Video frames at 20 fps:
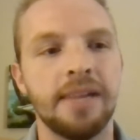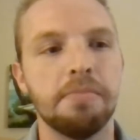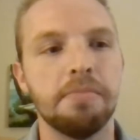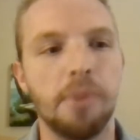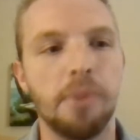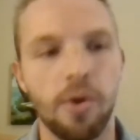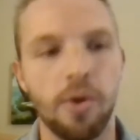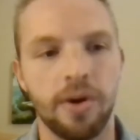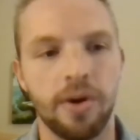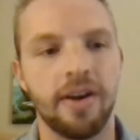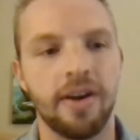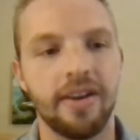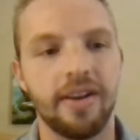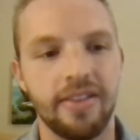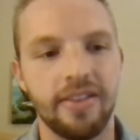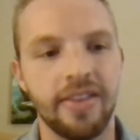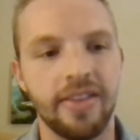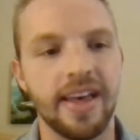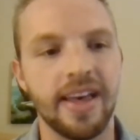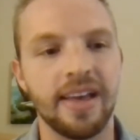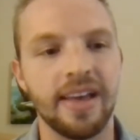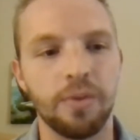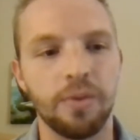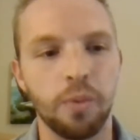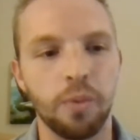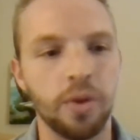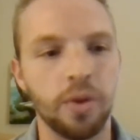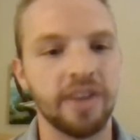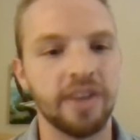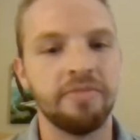more than
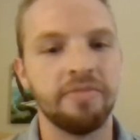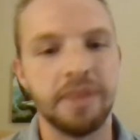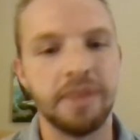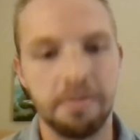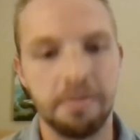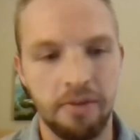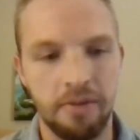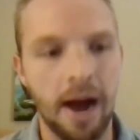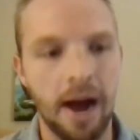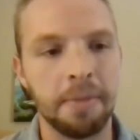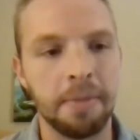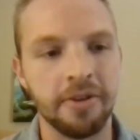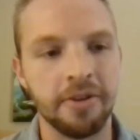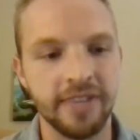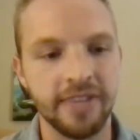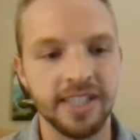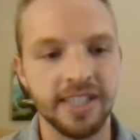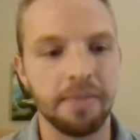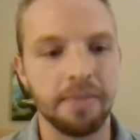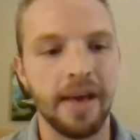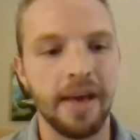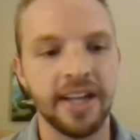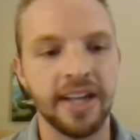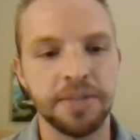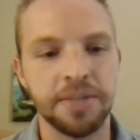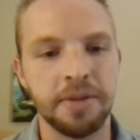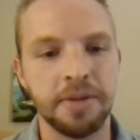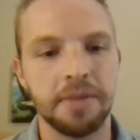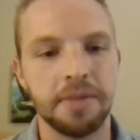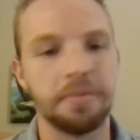would have been proper risk
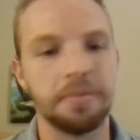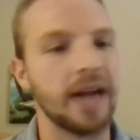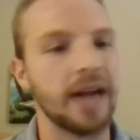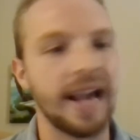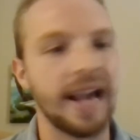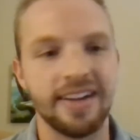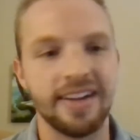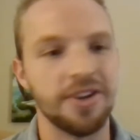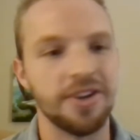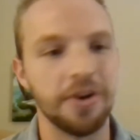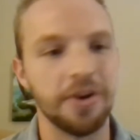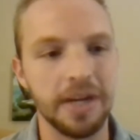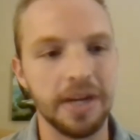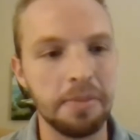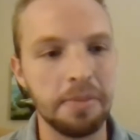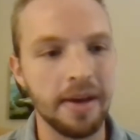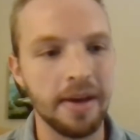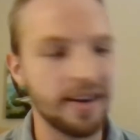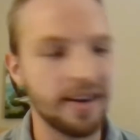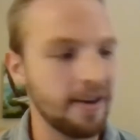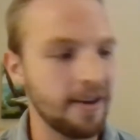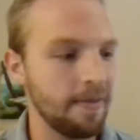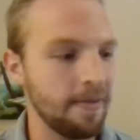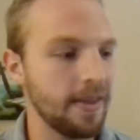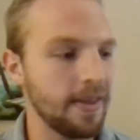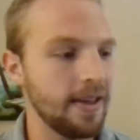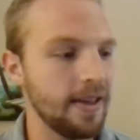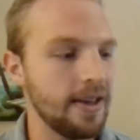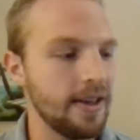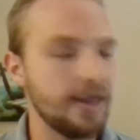management, but I didn't know any better.
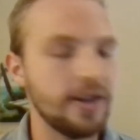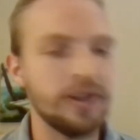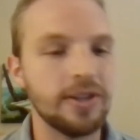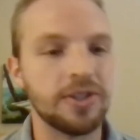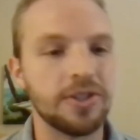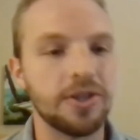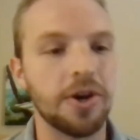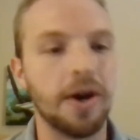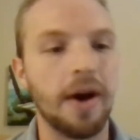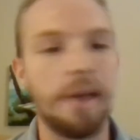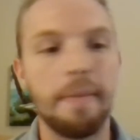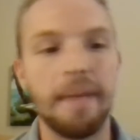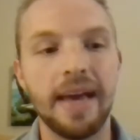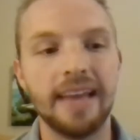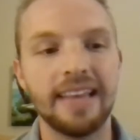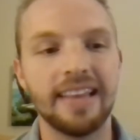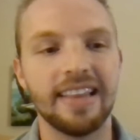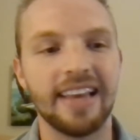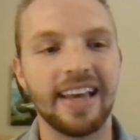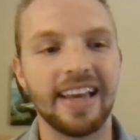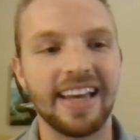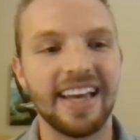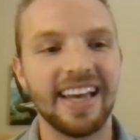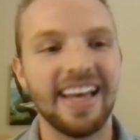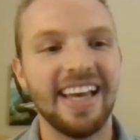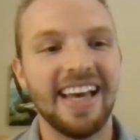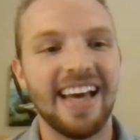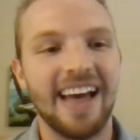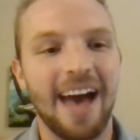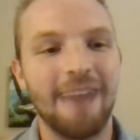So I made like
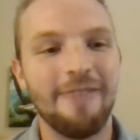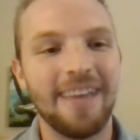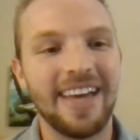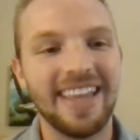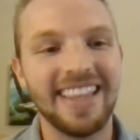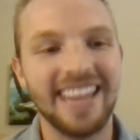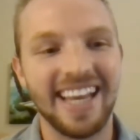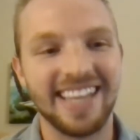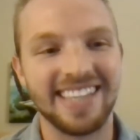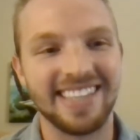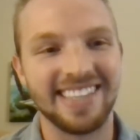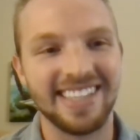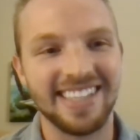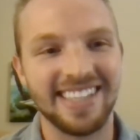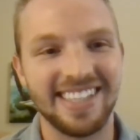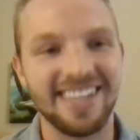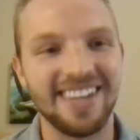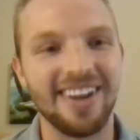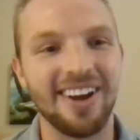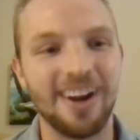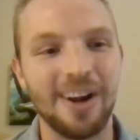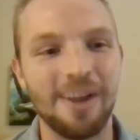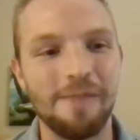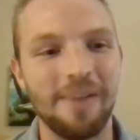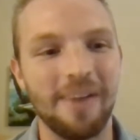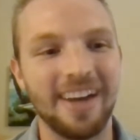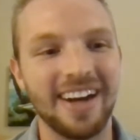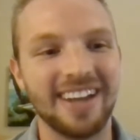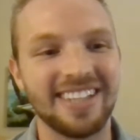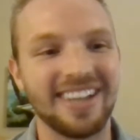
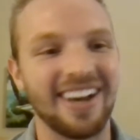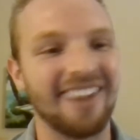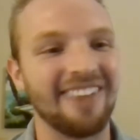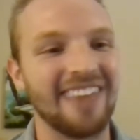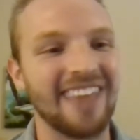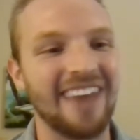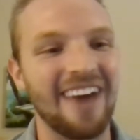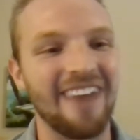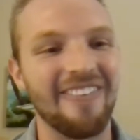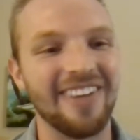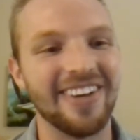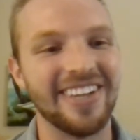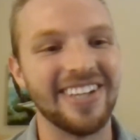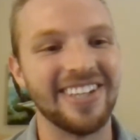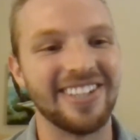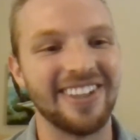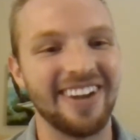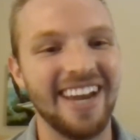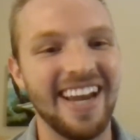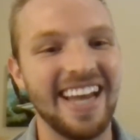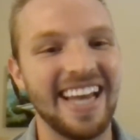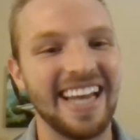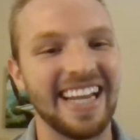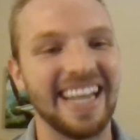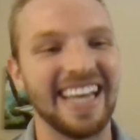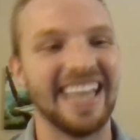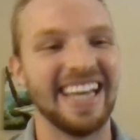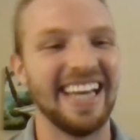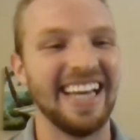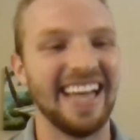$1,600 off that one trade,
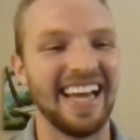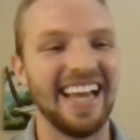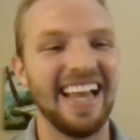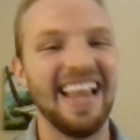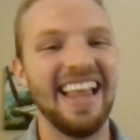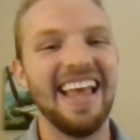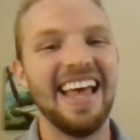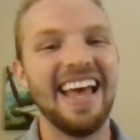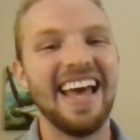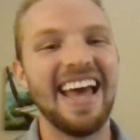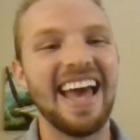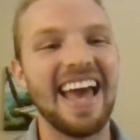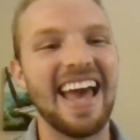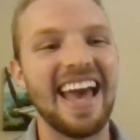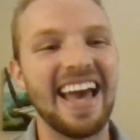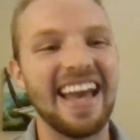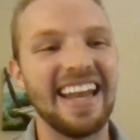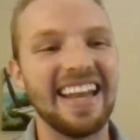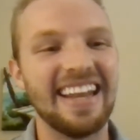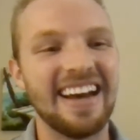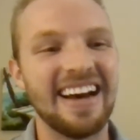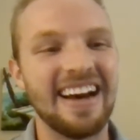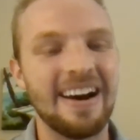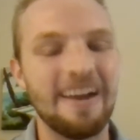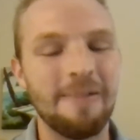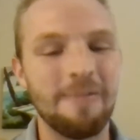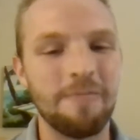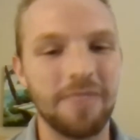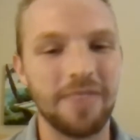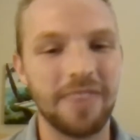and
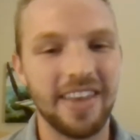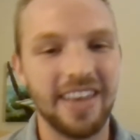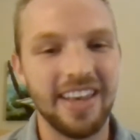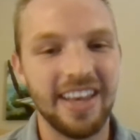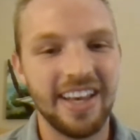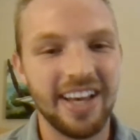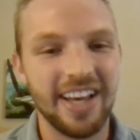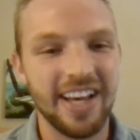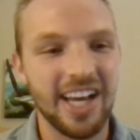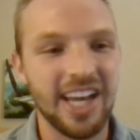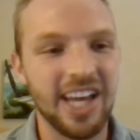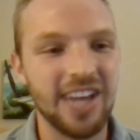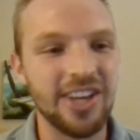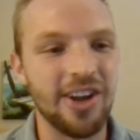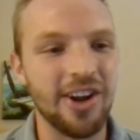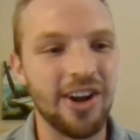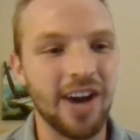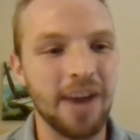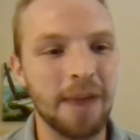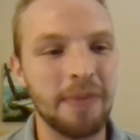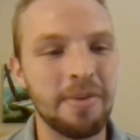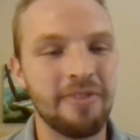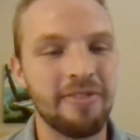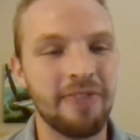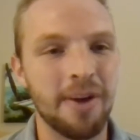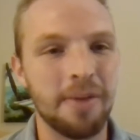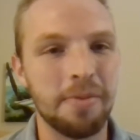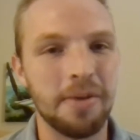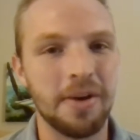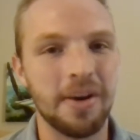coming
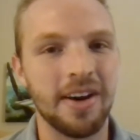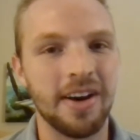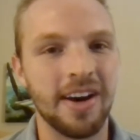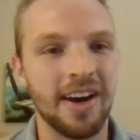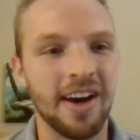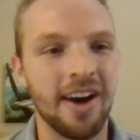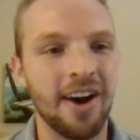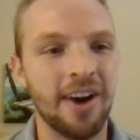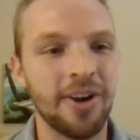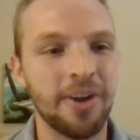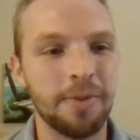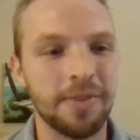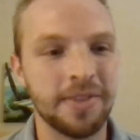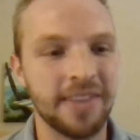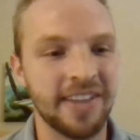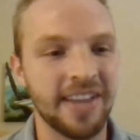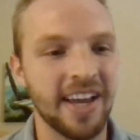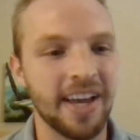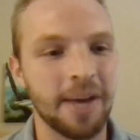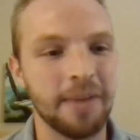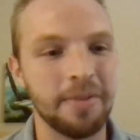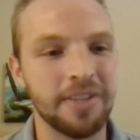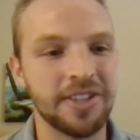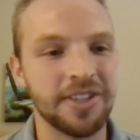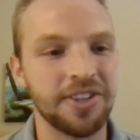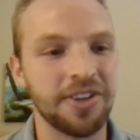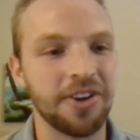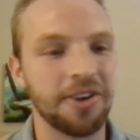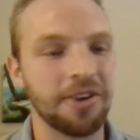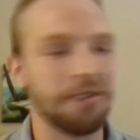from 100%
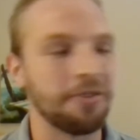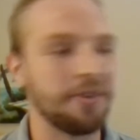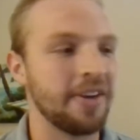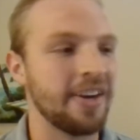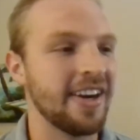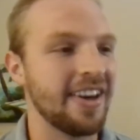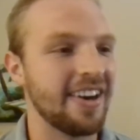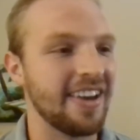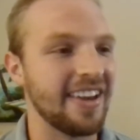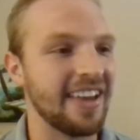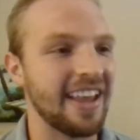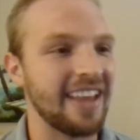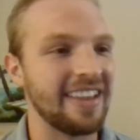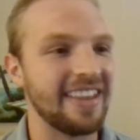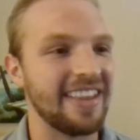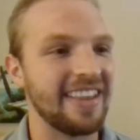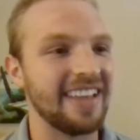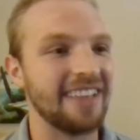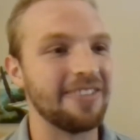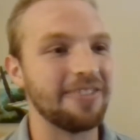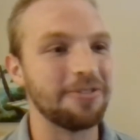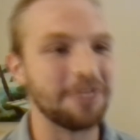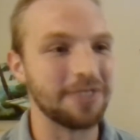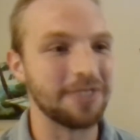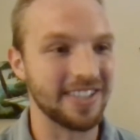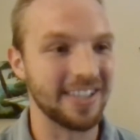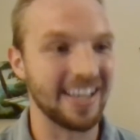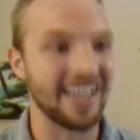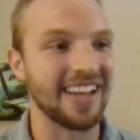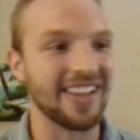commission career, that
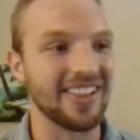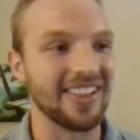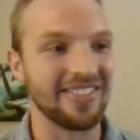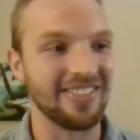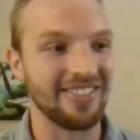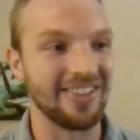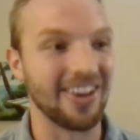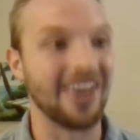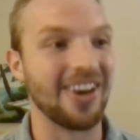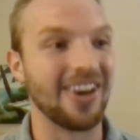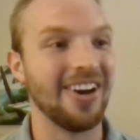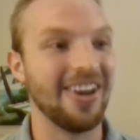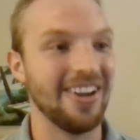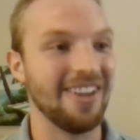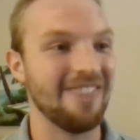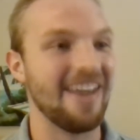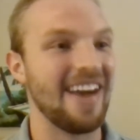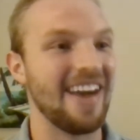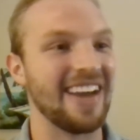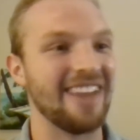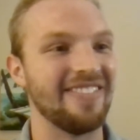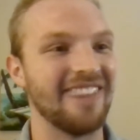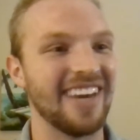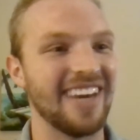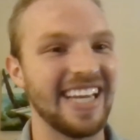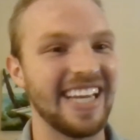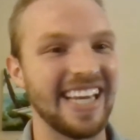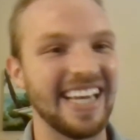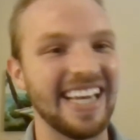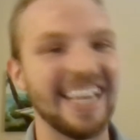was like a good amount of
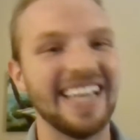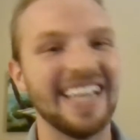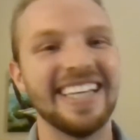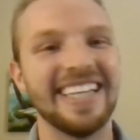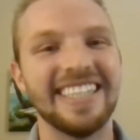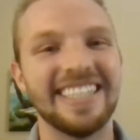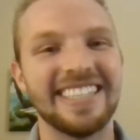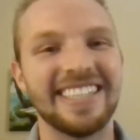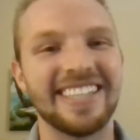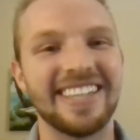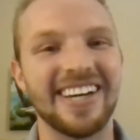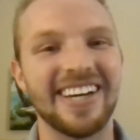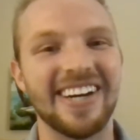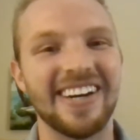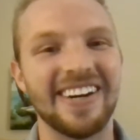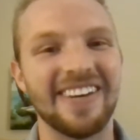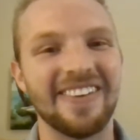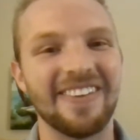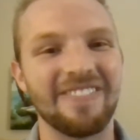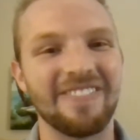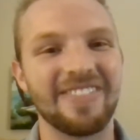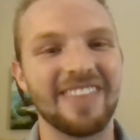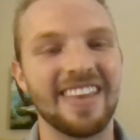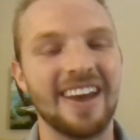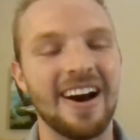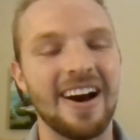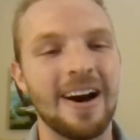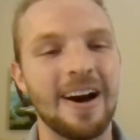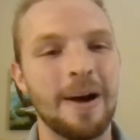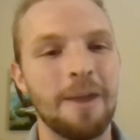money. So
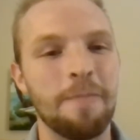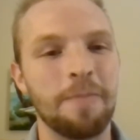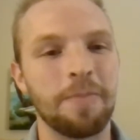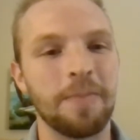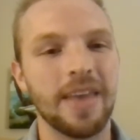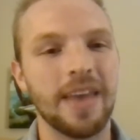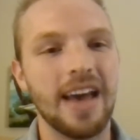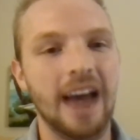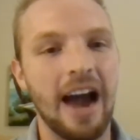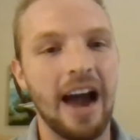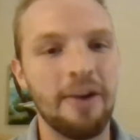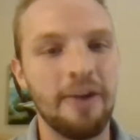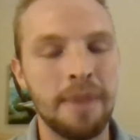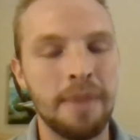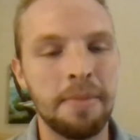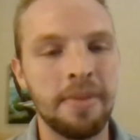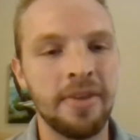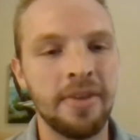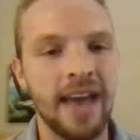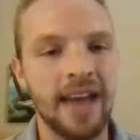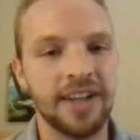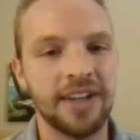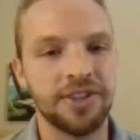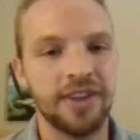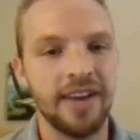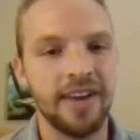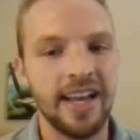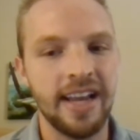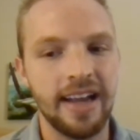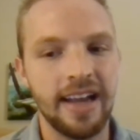I remember that
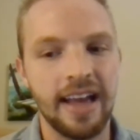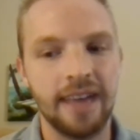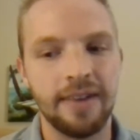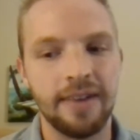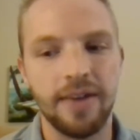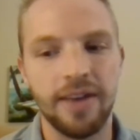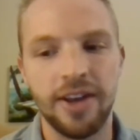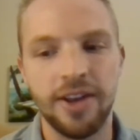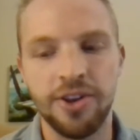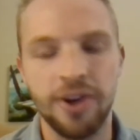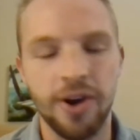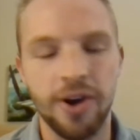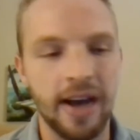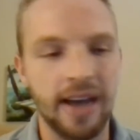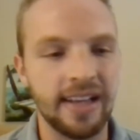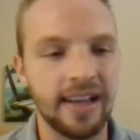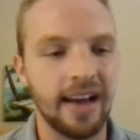trade, and I